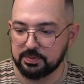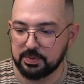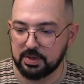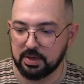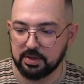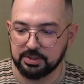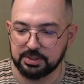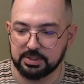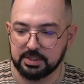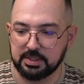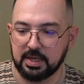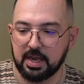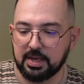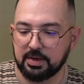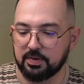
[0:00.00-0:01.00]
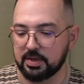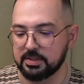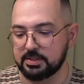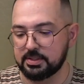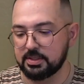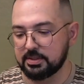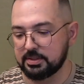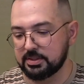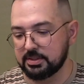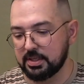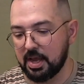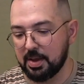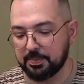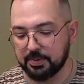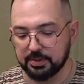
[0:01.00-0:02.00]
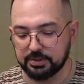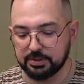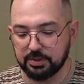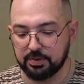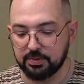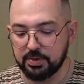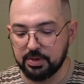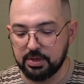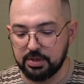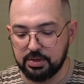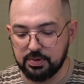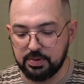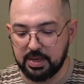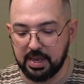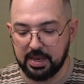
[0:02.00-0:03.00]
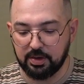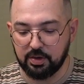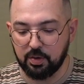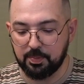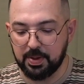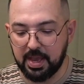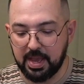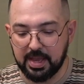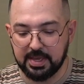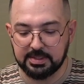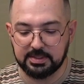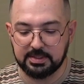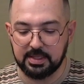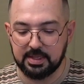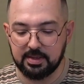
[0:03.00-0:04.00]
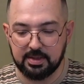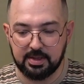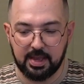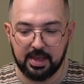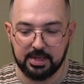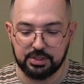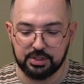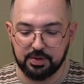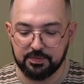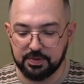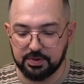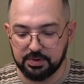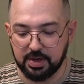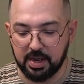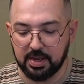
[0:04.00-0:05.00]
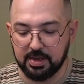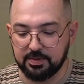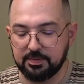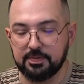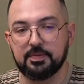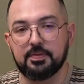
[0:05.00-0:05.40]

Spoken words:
We call it just a guide rod stopper, so you can't go past the edge of your knife,